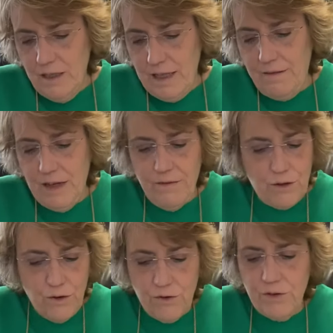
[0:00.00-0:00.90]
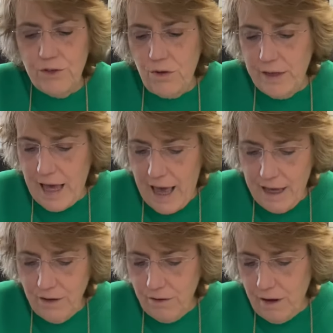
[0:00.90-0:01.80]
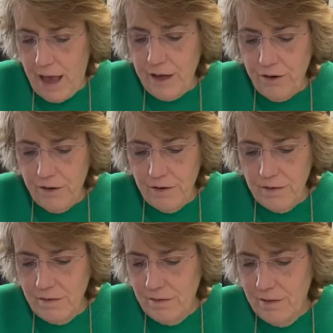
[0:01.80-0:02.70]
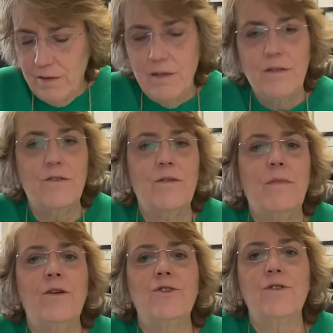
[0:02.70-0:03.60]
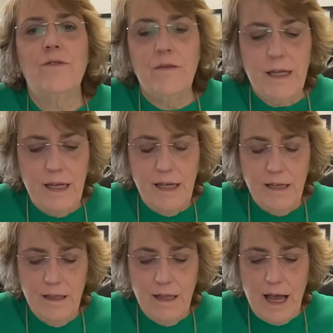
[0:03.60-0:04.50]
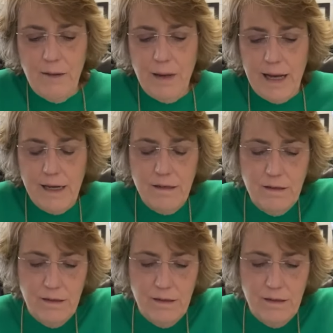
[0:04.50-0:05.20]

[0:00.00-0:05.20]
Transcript: have difficult controlling anger. They're emotionally labile.